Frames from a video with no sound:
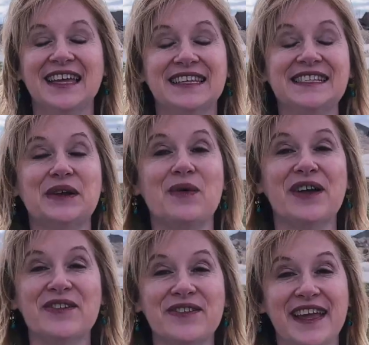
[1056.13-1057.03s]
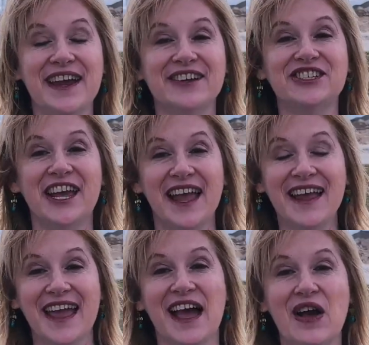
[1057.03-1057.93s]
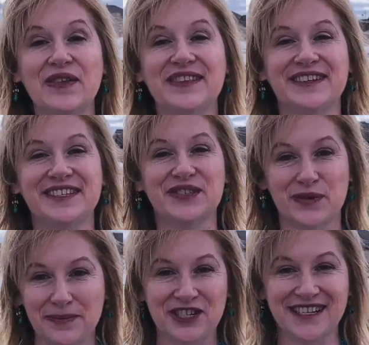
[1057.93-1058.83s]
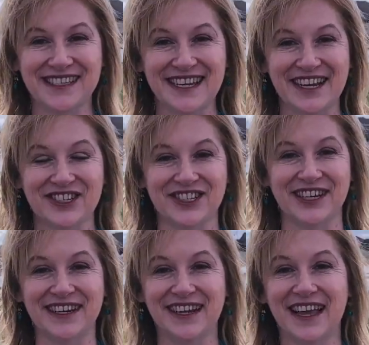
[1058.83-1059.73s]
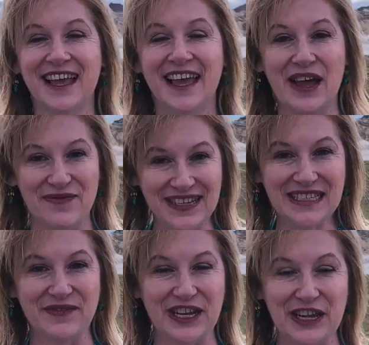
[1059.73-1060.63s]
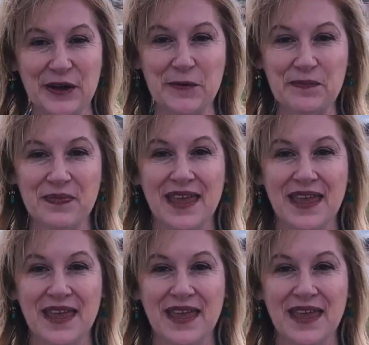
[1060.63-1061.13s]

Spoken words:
And listen, while you're there, check out the description section of this video,